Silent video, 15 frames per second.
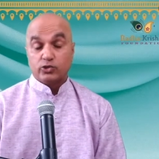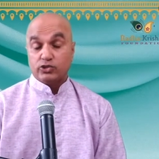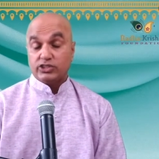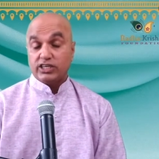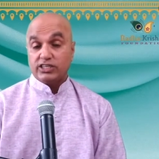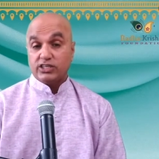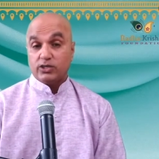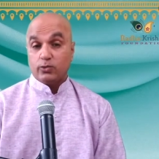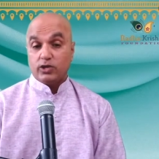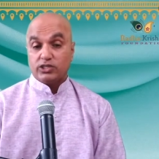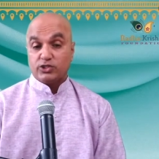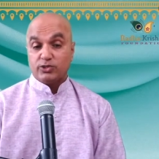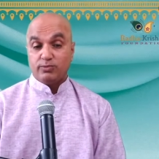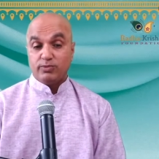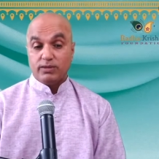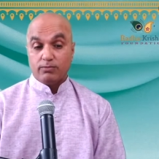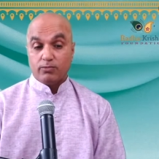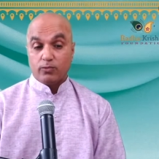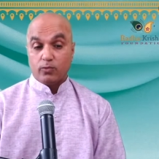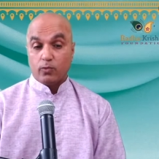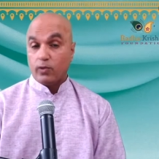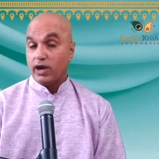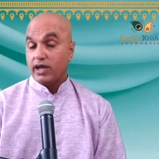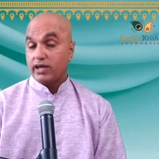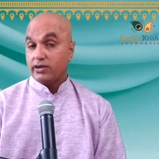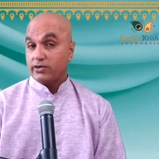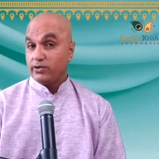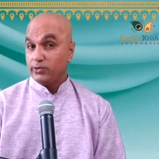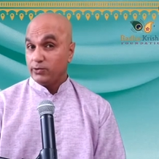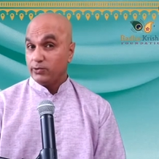so set your watch to beep.
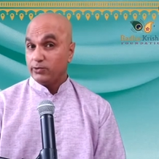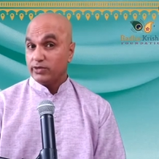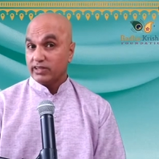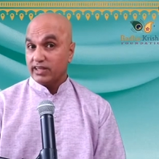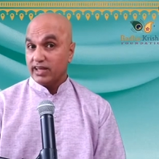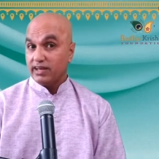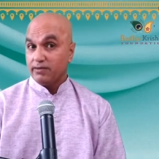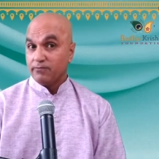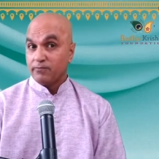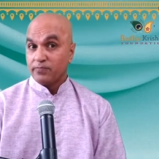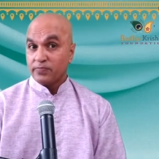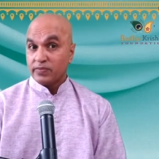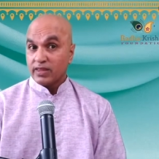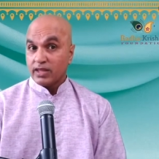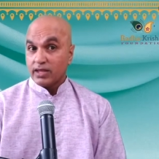Why are you doing that?